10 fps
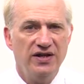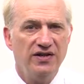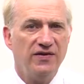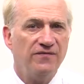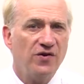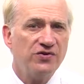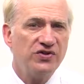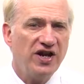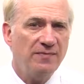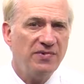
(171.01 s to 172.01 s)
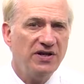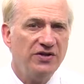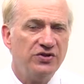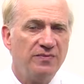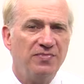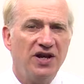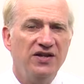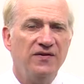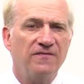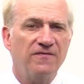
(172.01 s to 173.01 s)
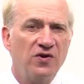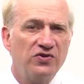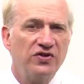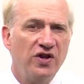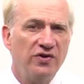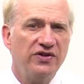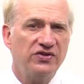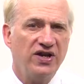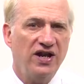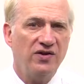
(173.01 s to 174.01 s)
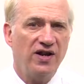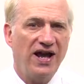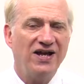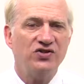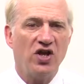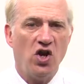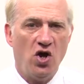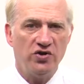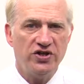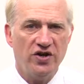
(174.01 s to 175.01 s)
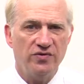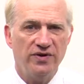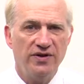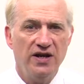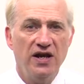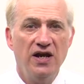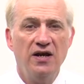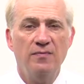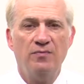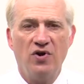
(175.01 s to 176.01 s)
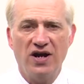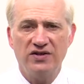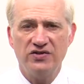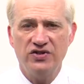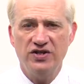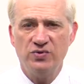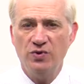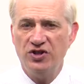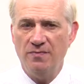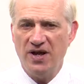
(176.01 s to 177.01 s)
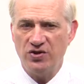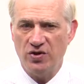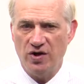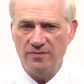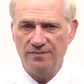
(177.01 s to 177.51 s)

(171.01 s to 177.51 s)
The first step is to play the first note of the scale as a long tone. Practice this with a metronome.